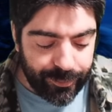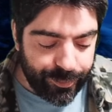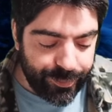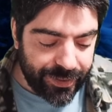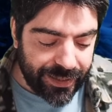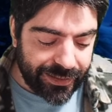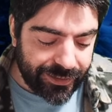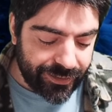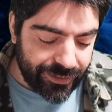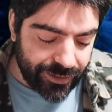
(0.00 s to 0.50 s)

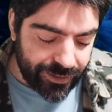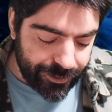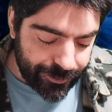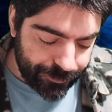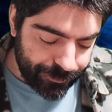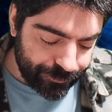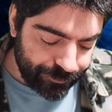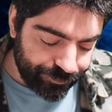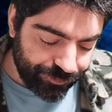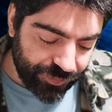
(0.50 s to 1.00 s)

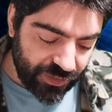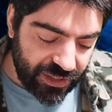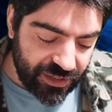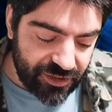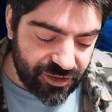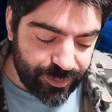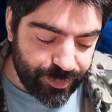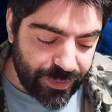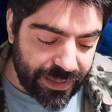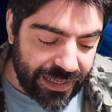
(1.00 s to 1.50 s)
Parker
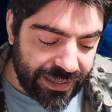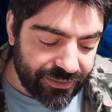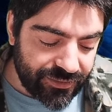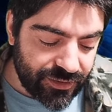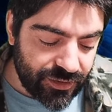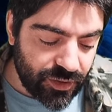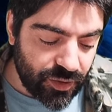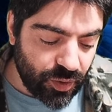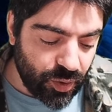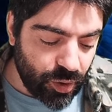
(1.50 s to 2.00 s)
is part
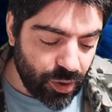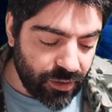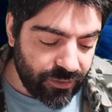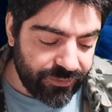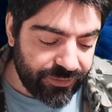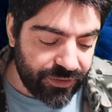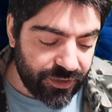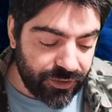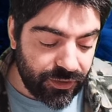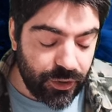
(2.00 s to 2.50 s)

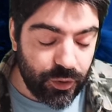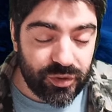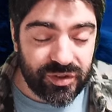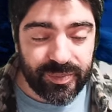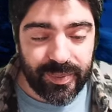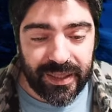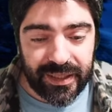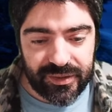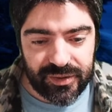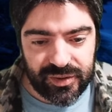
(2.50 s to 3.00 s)
of the new
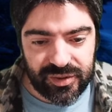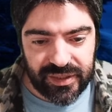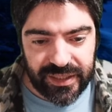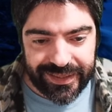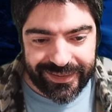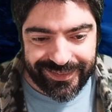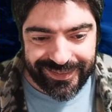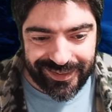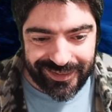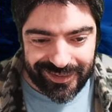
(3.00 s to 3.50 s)
Spider
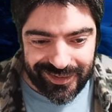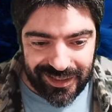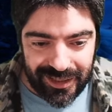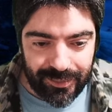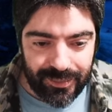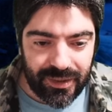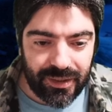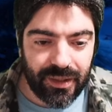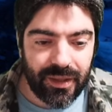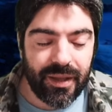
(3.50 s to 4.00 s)
Society
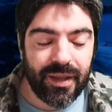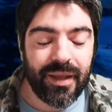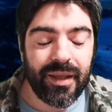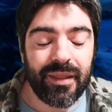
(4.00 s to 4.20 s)
team,